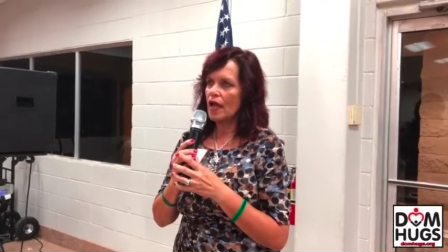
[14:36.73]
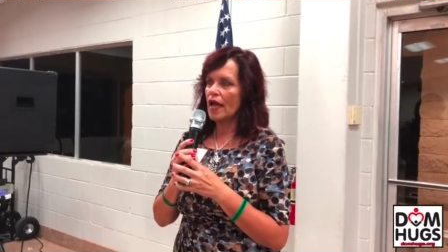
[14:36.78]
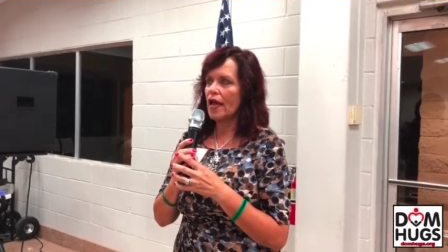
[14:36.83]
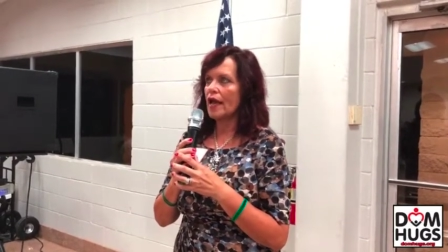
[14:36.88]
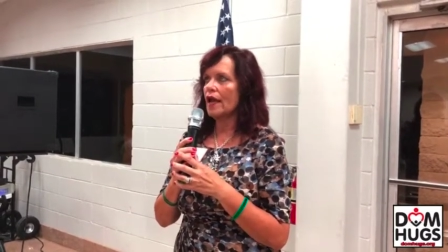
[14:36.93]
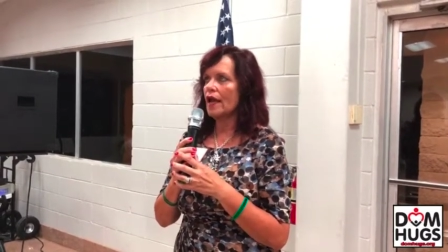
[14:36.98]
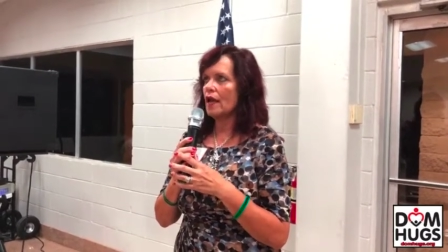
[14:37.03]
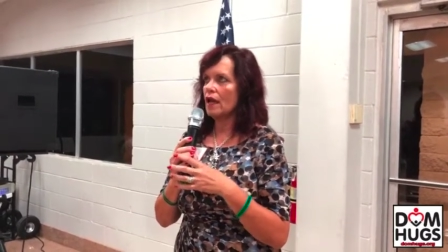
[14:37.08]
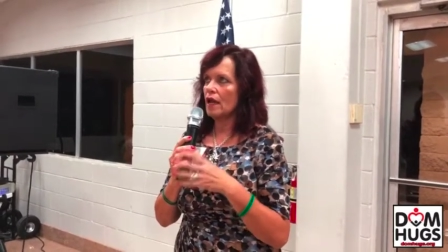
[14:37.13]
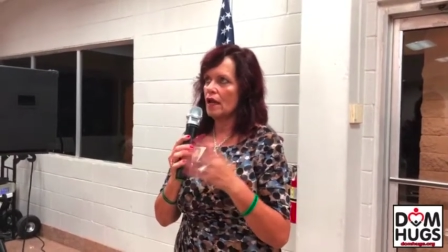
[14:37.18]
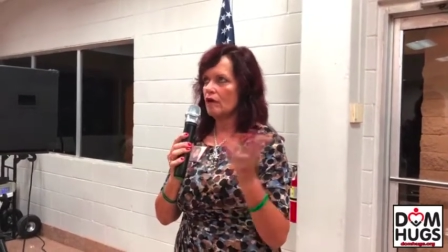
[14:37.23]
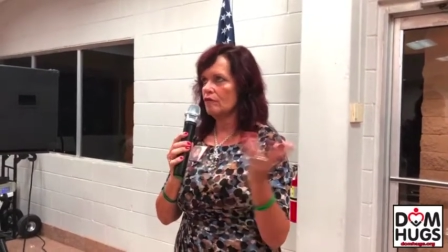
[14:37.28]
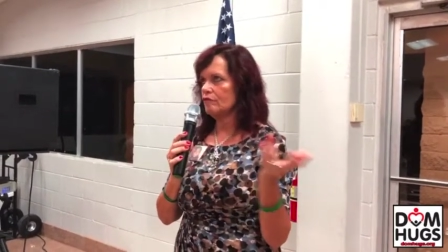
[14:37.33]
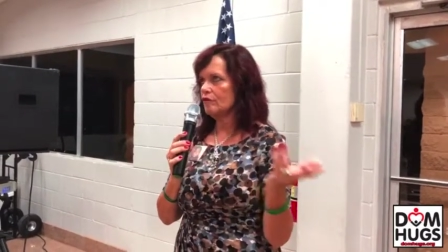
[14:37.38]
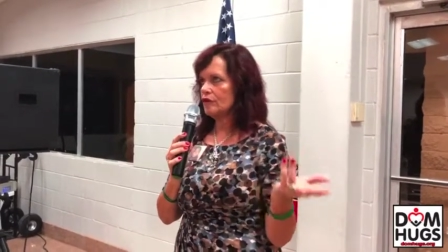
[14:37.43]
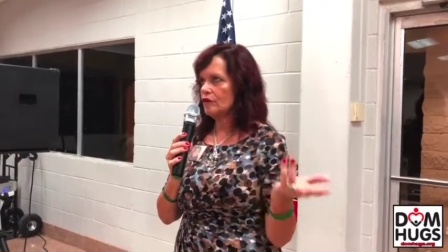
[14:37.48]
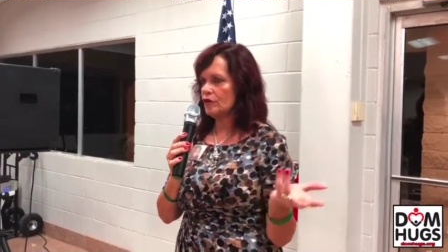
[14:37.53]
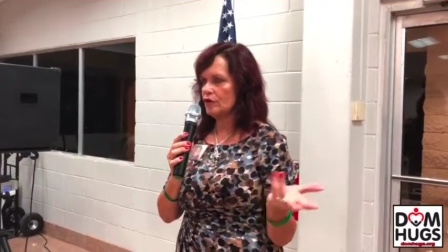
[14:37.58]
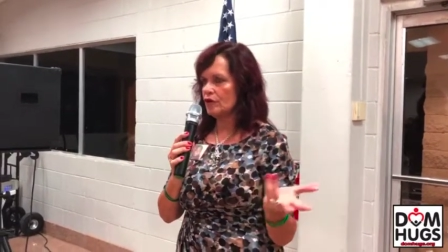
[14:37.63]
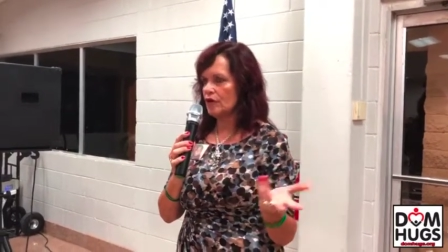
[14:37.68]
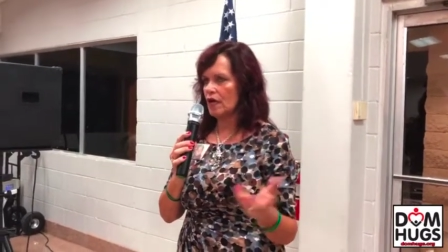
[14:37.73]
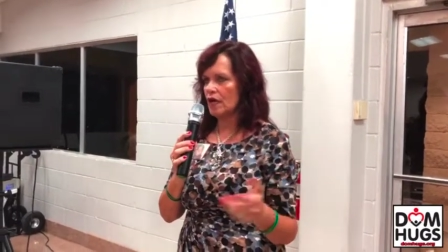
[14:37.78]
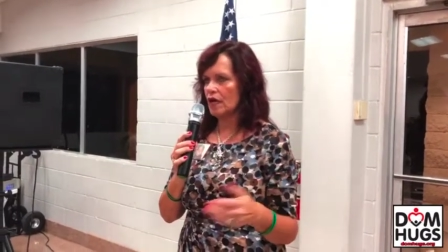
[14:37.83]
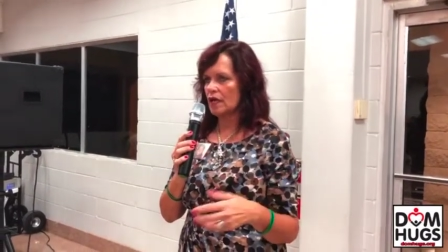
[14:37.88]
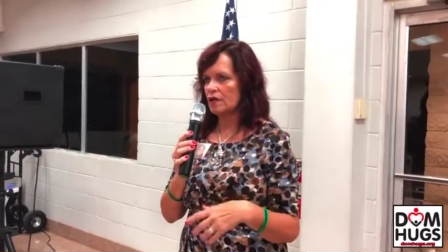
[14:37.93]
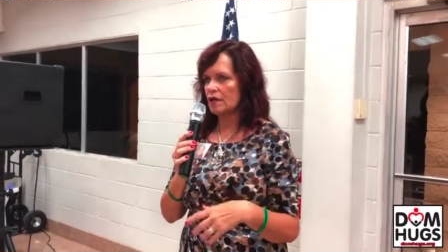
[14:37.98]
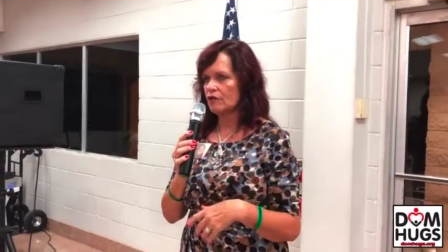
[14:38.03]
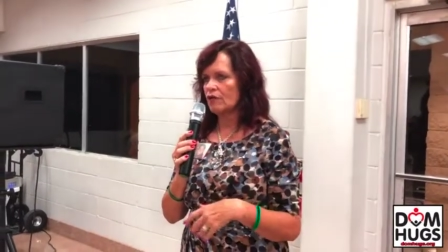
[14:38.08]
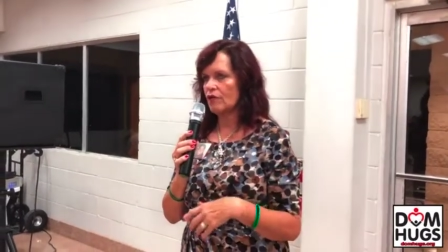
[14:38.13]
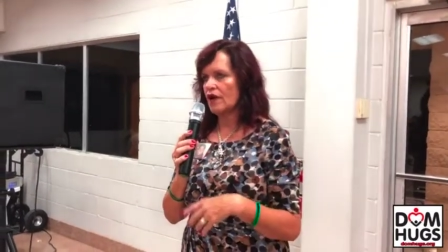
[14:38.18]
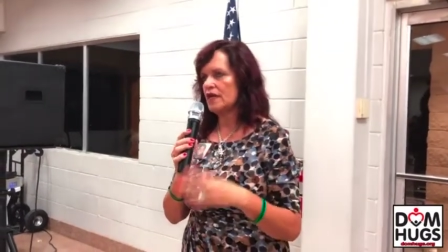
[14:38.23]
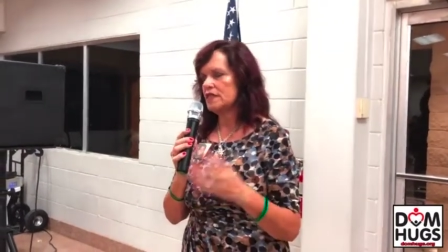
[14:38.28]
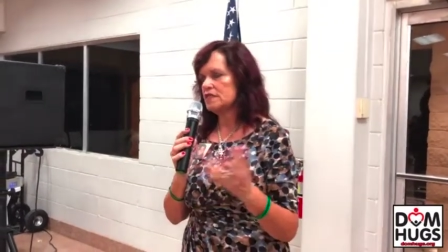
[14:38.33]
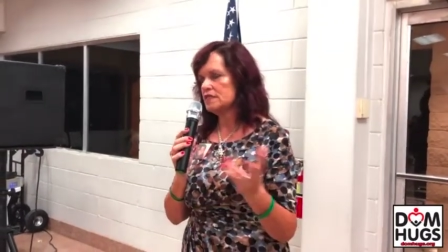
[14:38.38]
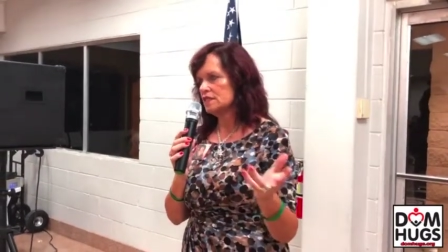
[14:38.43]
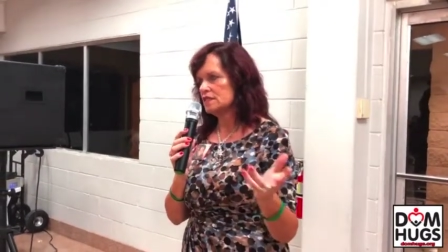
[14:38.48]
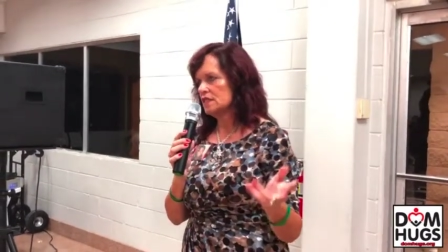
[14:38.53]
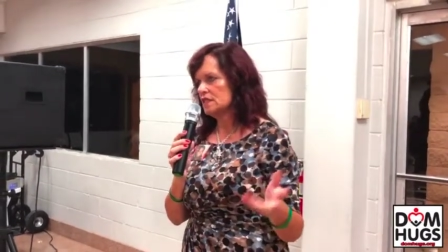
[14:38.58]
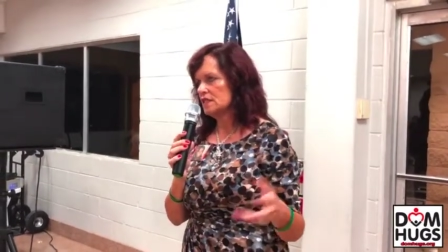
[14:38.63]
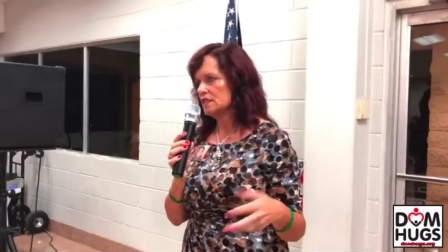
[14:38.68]
N lover and
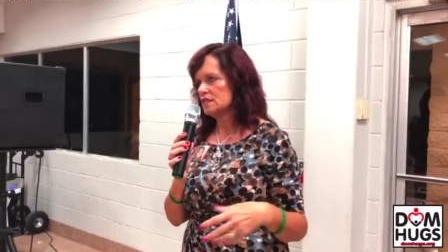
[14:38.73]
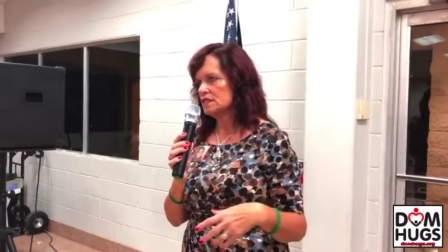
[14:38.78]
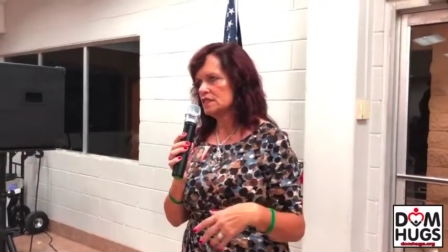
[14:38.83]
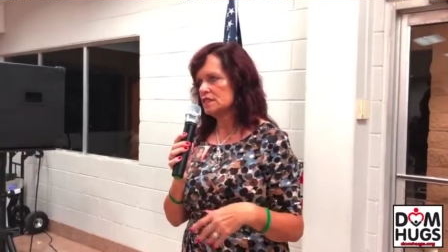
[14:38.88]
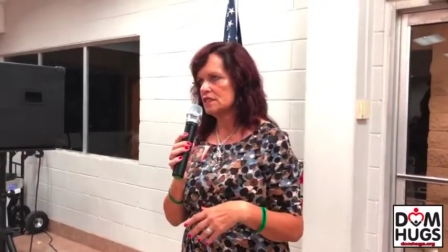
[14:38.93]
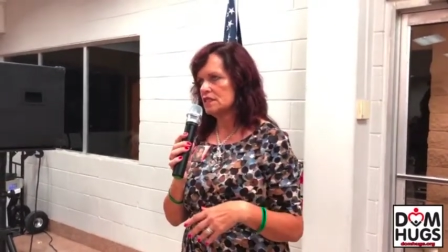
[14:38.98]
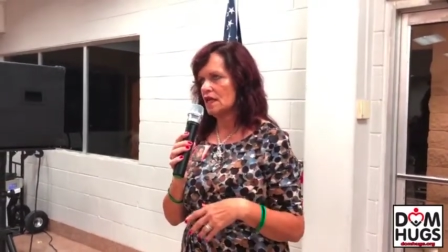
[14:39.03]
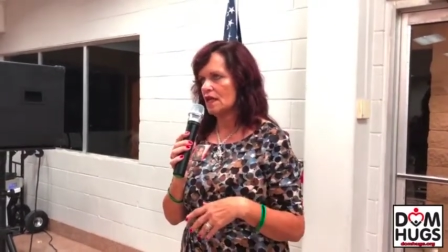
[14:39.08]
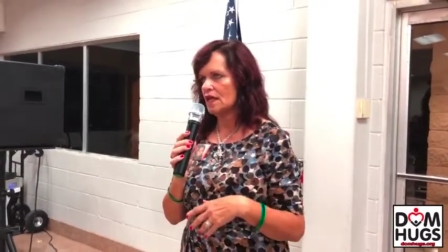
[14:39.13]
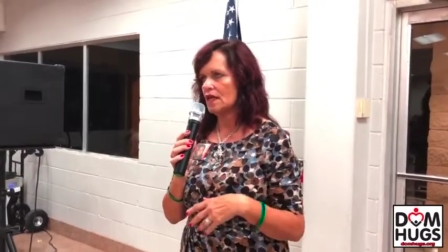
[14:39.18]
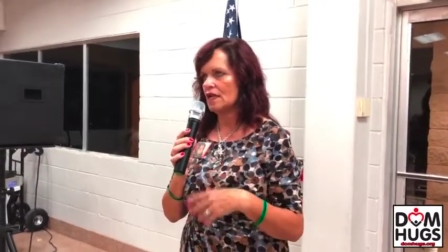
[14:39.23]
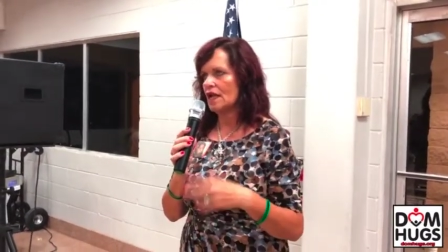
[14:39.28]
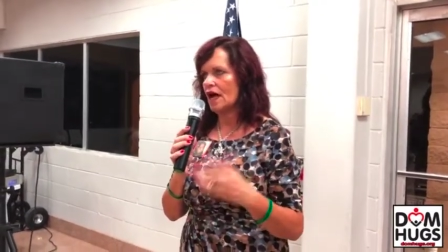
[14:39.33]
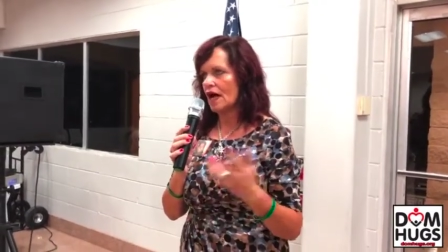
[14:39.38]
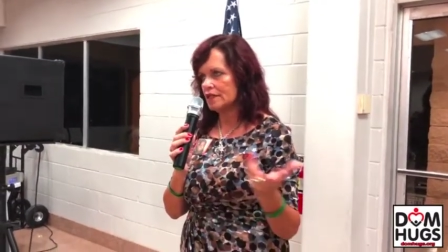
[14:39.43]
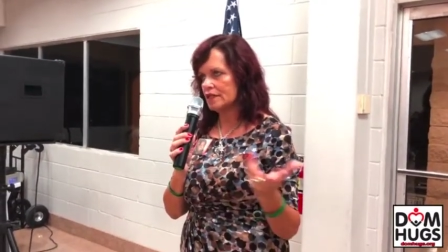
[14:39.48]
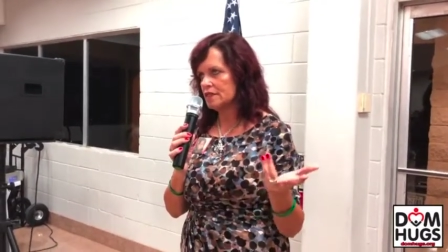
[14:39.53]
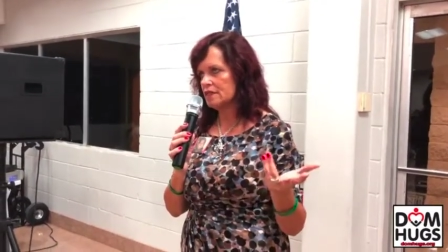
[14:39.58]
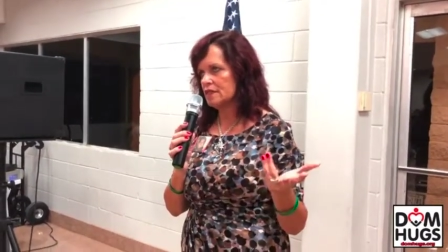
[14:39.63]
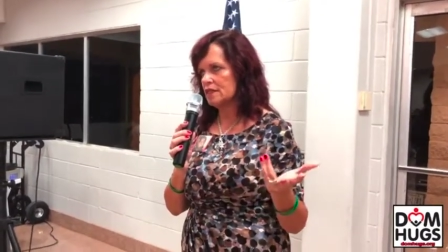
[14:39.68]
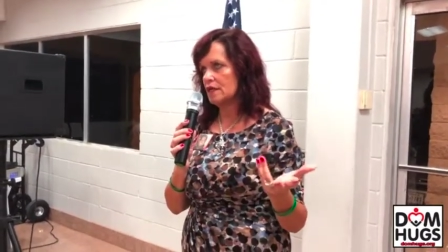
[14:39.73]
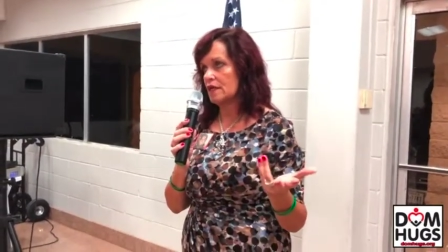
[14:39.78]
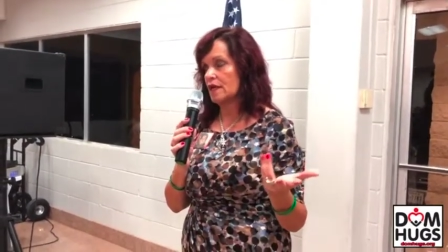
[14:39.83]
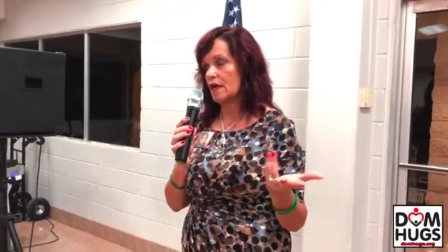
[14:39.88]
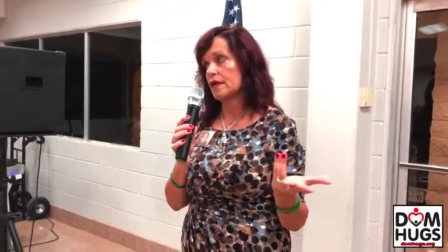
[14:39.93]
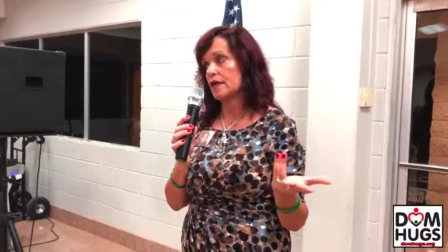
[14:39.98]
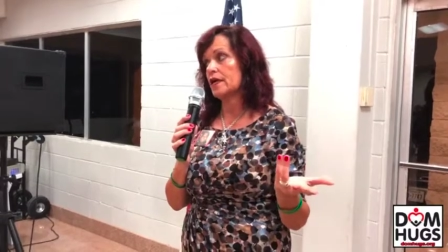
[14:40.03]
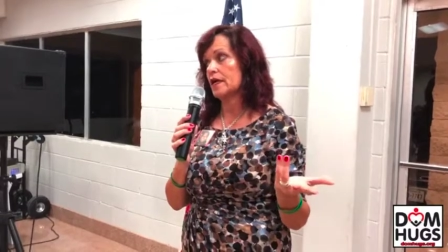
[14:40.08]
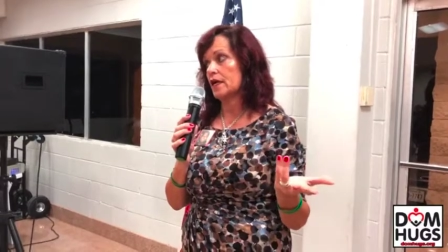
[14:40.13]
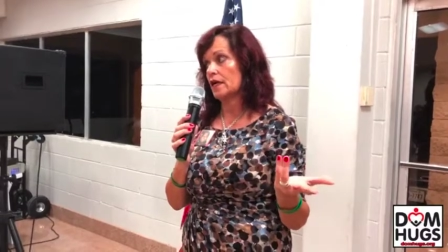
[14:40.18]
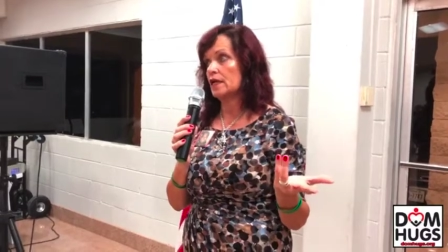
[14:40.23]
racist and Nazi.